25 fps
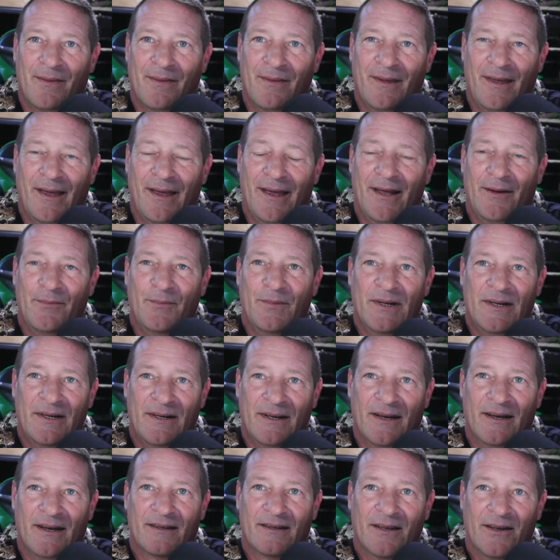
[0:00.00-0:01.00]
Had been
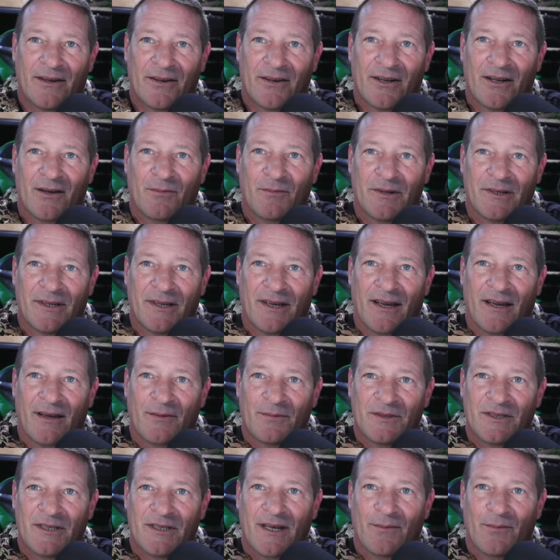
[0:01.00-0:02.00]
knocked out a couple
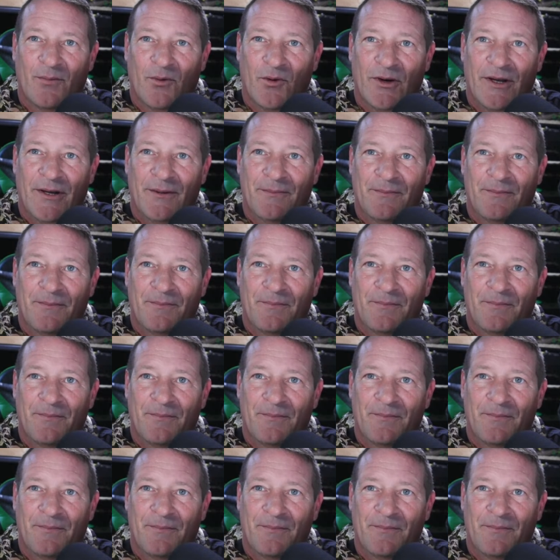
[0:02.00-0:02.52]
times at that point.